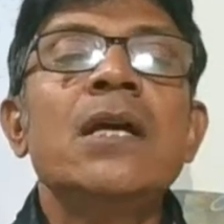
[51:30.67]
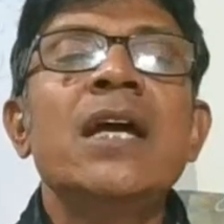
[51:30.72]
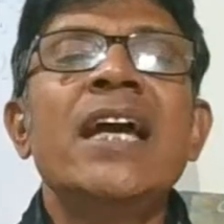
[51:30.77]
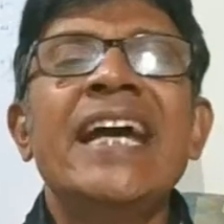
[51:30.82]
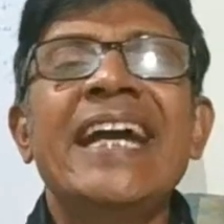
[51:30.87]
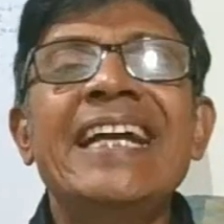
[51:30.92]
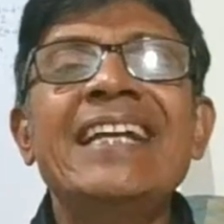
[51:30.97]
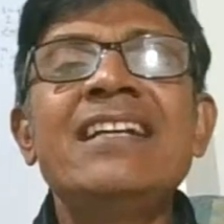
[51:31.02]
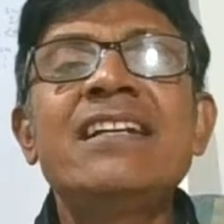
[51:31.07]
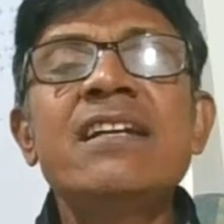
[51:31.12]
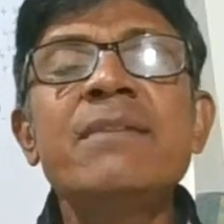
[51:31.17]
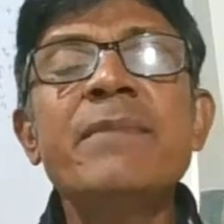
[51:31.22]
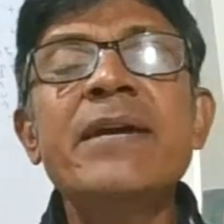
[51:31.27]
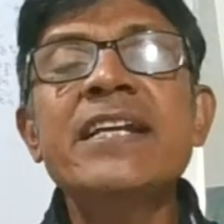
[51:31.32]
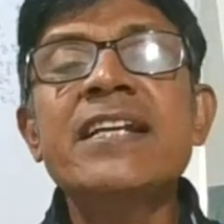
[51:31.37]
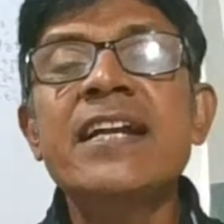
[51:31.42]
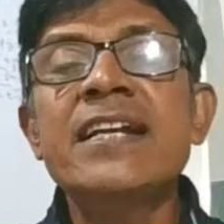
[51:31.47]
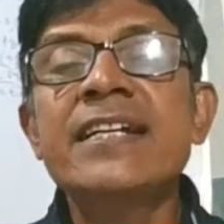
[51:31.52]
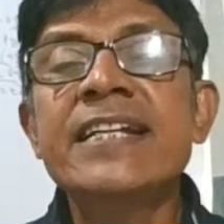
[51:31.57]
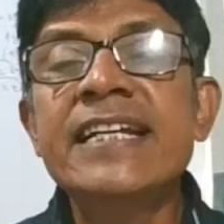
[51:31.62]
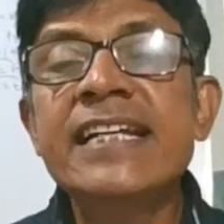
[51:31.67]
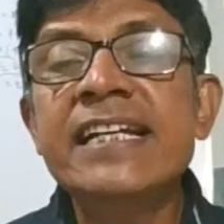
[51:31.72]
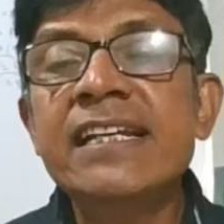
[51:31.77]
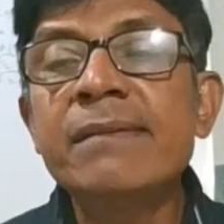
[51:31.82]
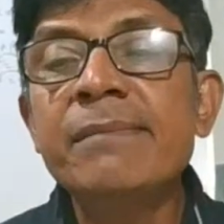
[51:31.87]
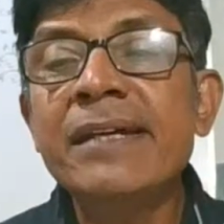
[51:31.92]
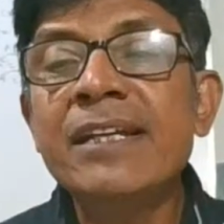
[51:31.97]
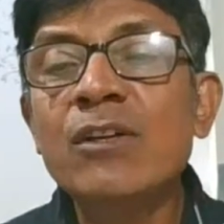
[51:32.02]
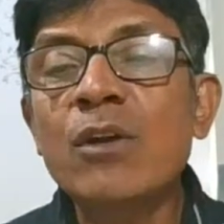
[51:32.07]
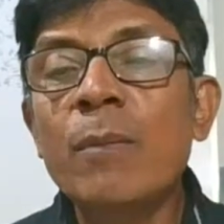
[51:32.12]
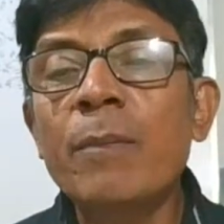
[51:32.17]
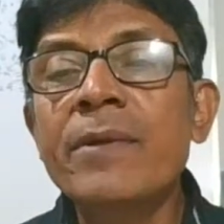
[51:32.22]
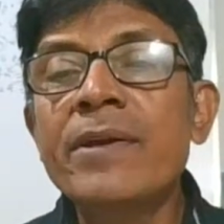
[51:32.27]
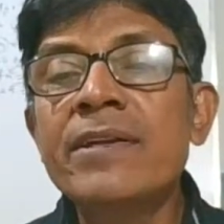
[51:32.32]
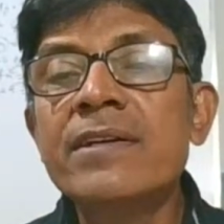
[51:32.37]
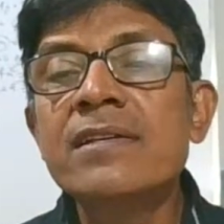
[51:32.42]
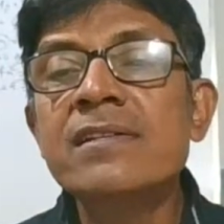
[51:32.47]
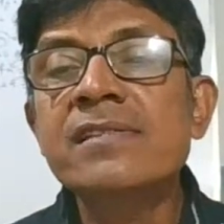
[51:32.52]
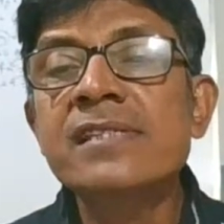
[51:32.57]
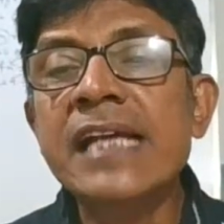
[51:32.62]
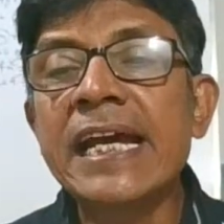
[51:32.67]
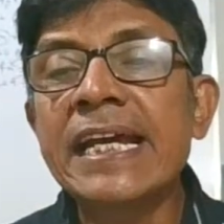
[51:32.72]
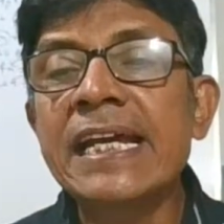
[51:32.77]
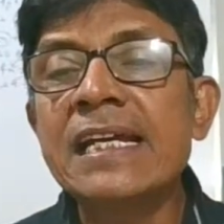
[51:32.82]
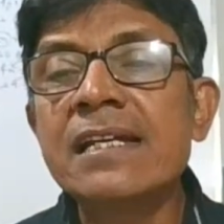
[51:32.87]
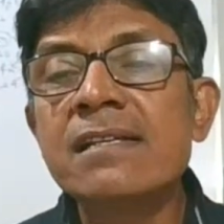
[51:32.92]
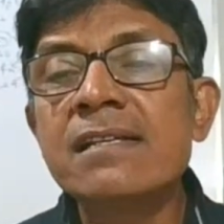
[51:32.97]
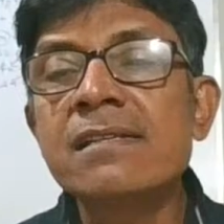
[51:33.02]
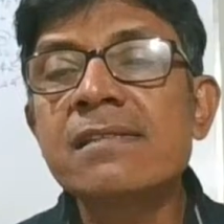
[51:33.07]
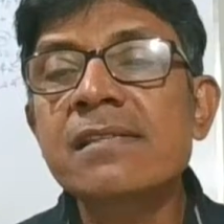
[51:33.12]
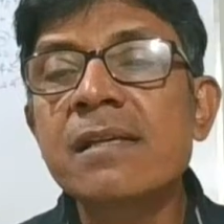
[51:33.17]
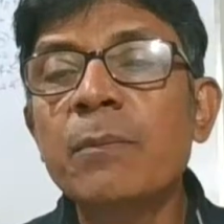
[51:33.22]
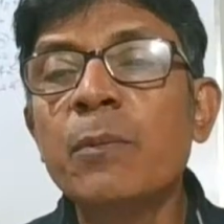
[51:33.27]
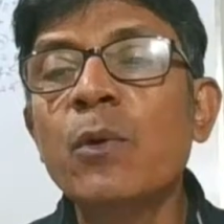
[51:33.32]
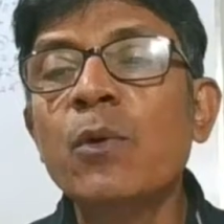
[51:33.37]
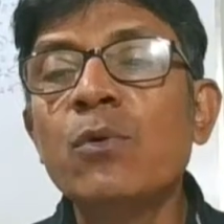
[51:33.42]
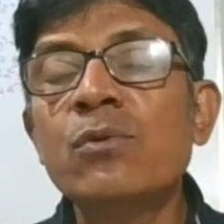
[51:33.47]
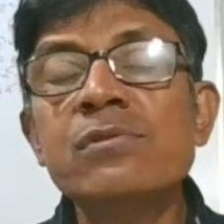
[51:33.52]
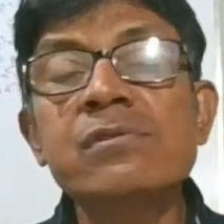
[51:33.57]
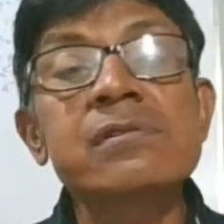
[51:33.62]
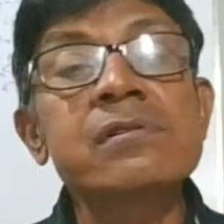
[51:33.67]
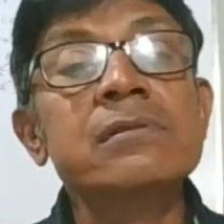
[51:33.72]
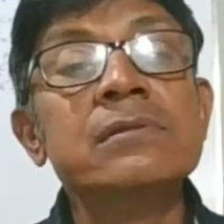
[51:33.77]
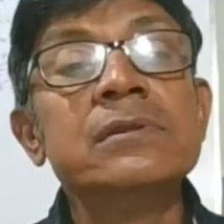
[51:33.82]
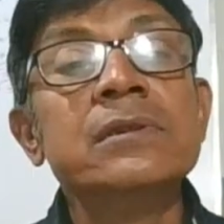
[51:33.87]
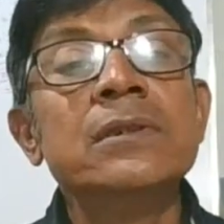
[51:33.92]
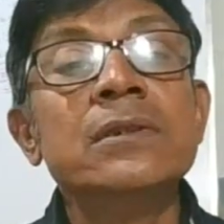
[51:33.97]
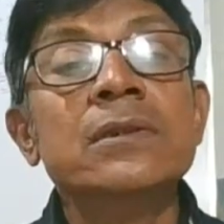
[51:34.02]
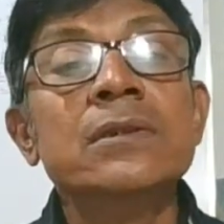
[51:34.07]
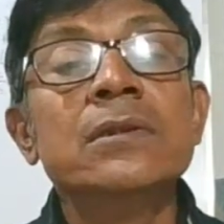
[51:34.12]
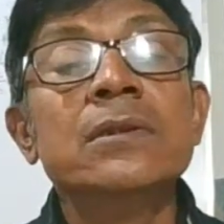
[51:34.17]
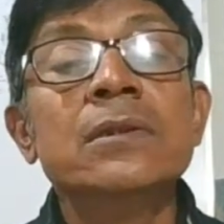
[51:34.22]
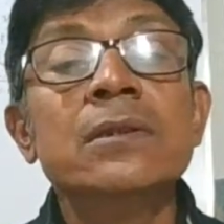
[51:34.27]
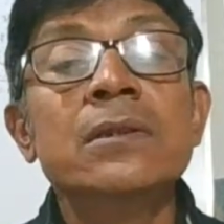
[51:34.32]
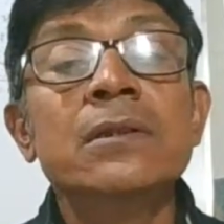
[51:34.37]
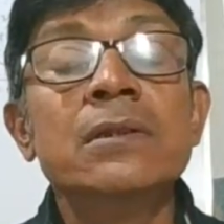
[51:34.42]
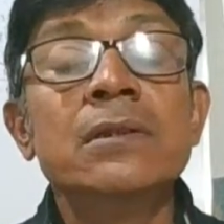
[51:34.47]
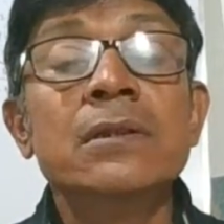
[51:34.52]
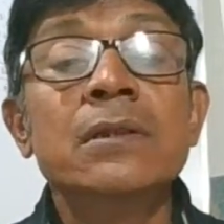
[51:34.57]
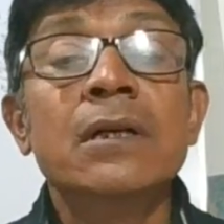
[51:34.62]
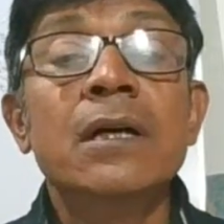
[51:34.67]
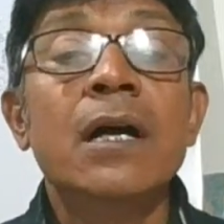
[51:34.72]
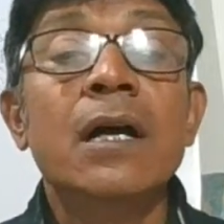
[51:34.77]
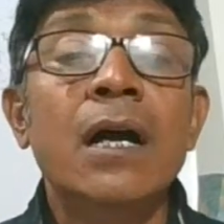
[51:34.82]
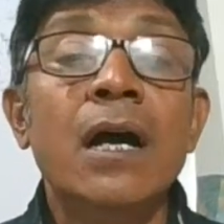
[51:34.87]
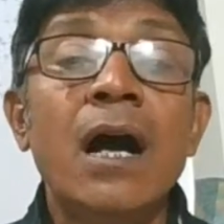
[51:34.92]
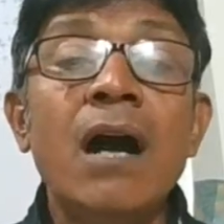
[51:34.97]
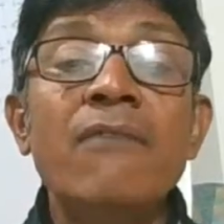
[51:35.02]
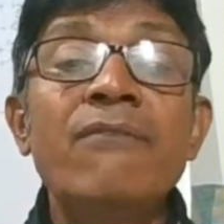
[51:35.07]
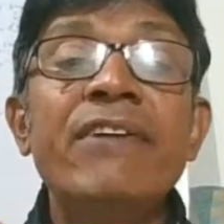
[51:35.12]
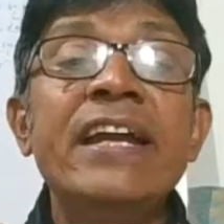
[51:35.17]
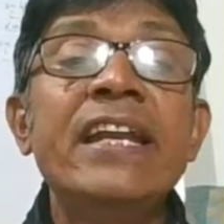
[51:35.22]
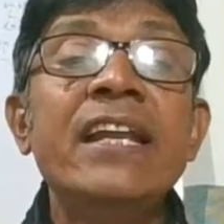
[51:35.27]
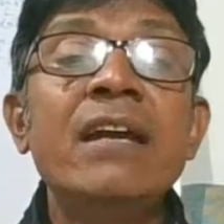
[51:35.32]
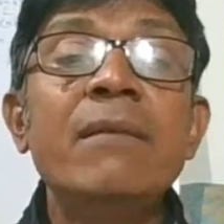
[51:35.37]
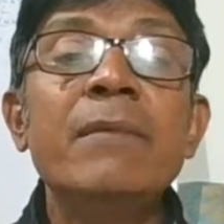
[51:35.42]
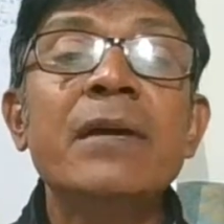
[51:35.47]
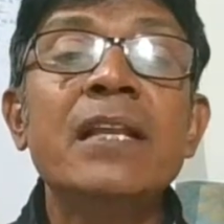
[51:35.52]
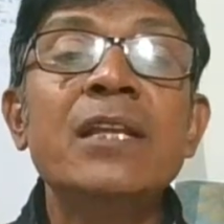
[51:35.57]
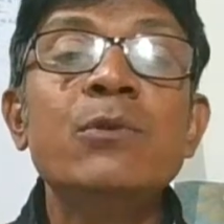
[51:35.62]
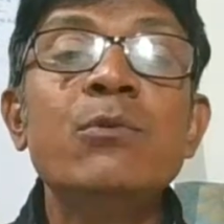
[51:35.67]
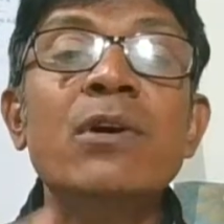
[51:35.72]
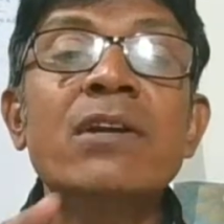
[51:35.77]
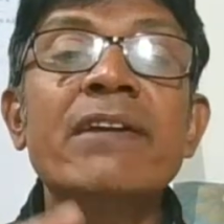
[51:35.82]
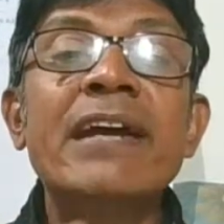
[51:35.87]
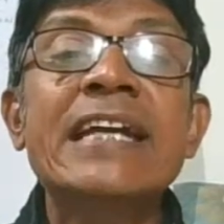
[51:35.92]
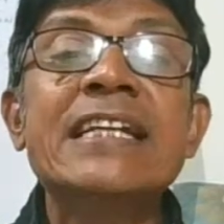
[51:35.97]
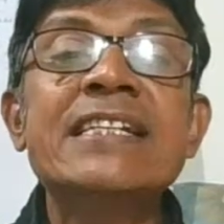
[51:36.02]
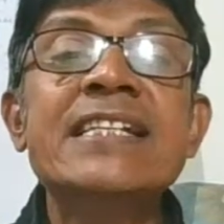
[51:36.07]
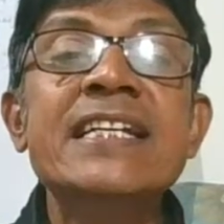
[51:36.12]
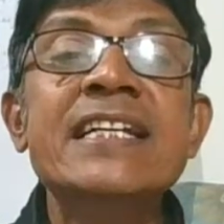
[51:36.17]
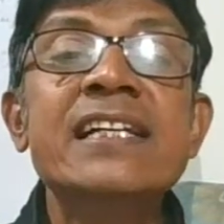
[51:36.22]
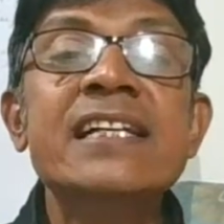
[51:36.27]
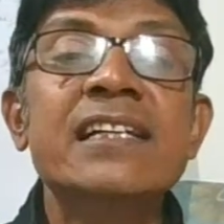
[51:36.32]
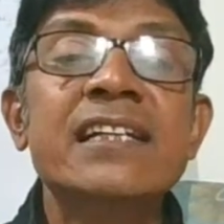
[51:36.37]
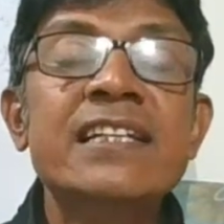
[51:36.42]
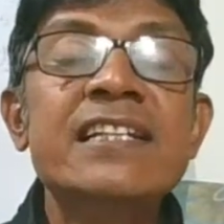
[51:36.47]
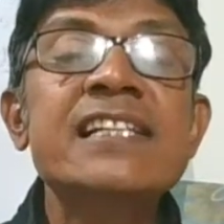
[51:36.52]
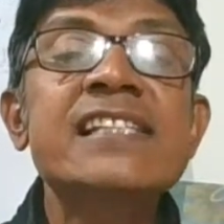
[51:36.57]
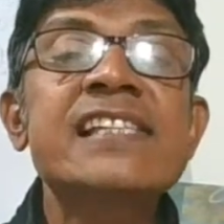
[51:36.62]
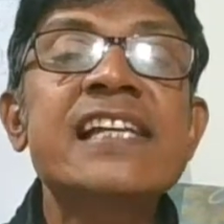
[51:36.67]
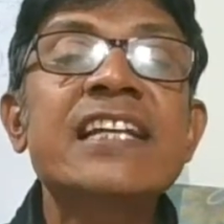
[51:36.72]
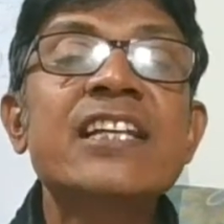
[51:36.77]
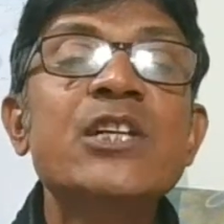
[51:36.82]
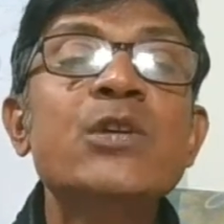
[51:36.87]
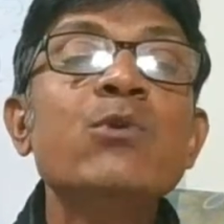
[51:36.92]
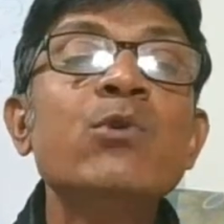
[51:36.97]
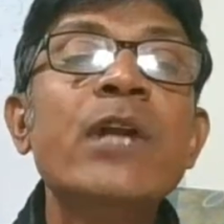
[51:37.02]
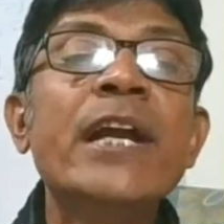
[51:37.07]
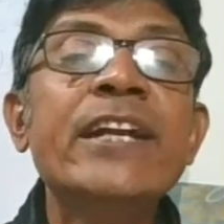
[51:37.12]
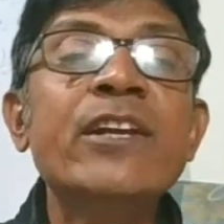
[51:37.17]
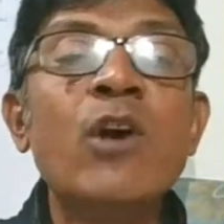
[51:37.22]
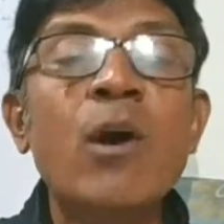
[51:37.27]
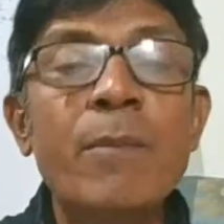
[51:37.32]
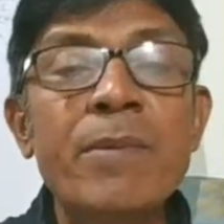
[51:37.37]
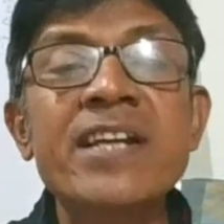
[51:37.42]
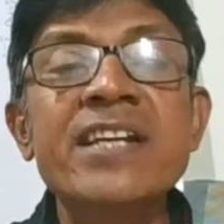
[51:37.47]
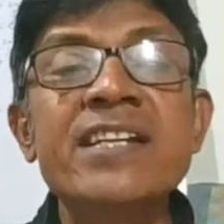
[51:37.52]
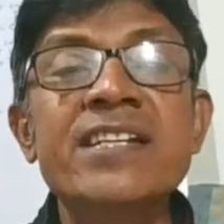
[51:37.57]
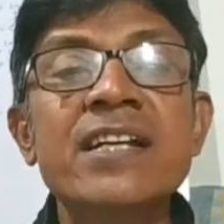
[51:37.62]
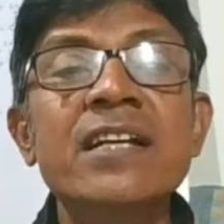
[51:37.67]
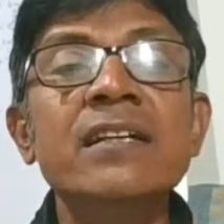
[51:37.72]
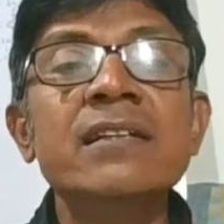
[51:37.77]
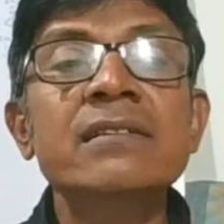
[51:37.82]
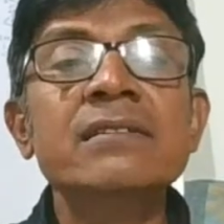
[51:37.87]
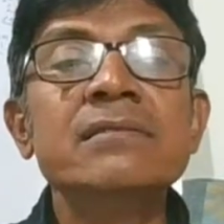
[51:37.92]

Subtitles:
Increment and decrement operators. Suppose a variable you are writing, it is an unary operator.